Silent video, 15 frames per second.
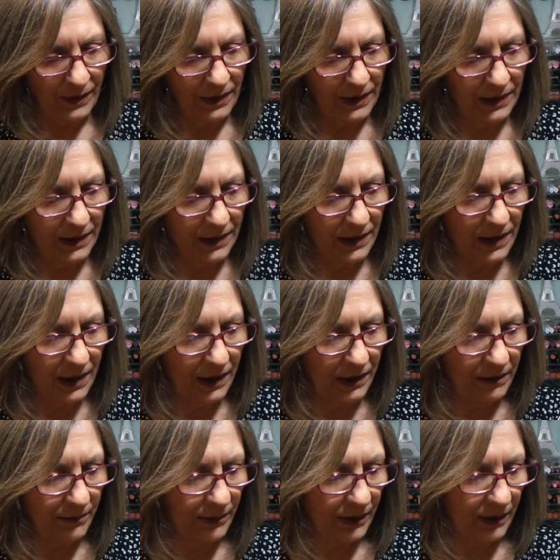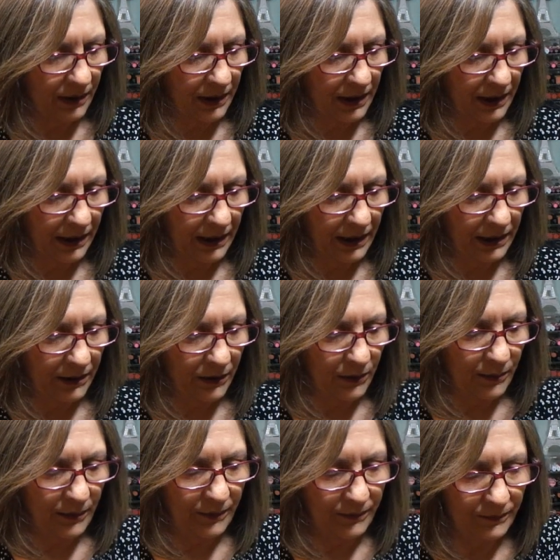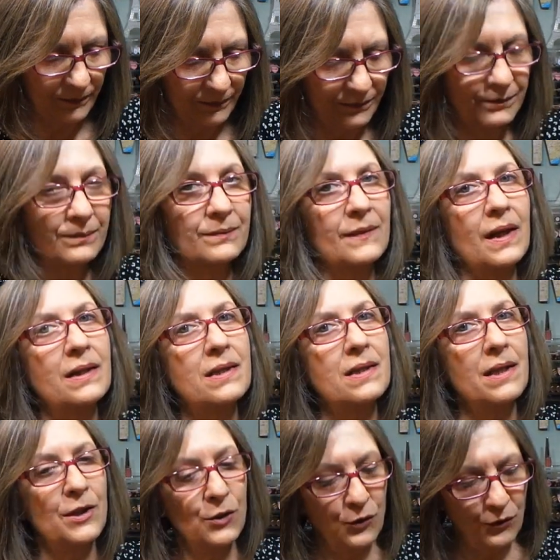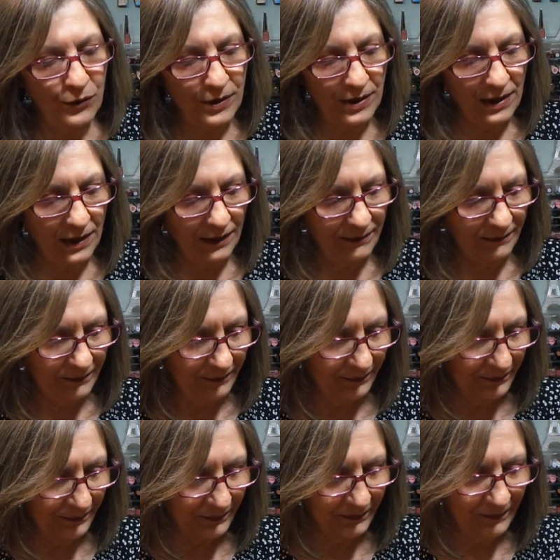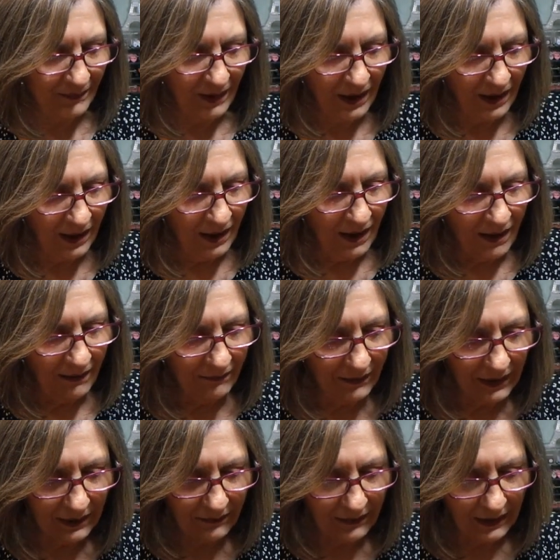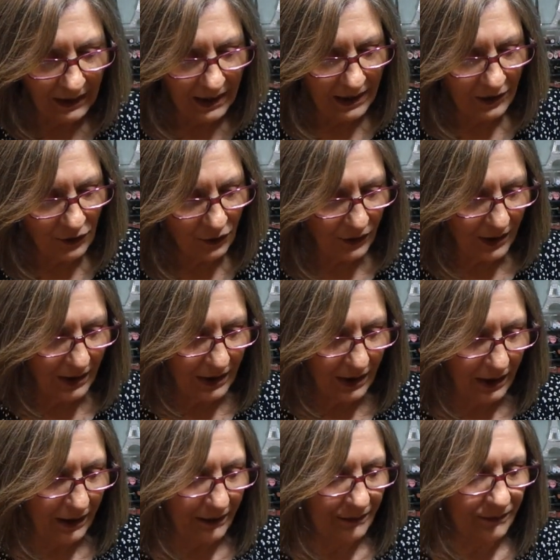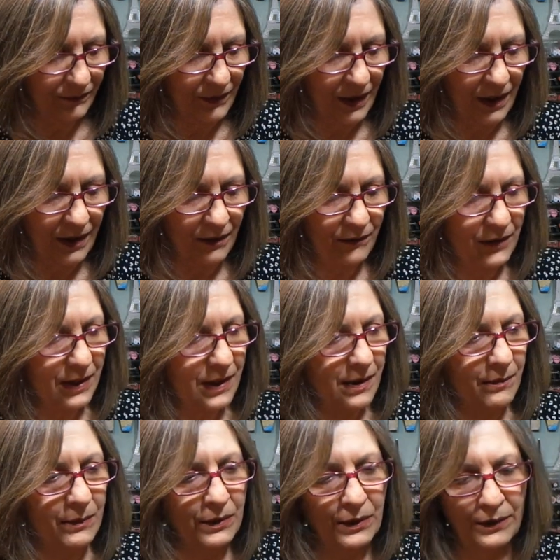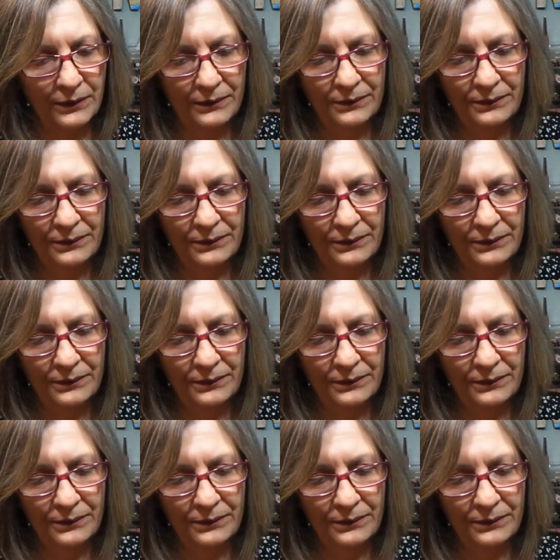I see it. Can I get it open? That's interesting. Very, very interesting. Very similar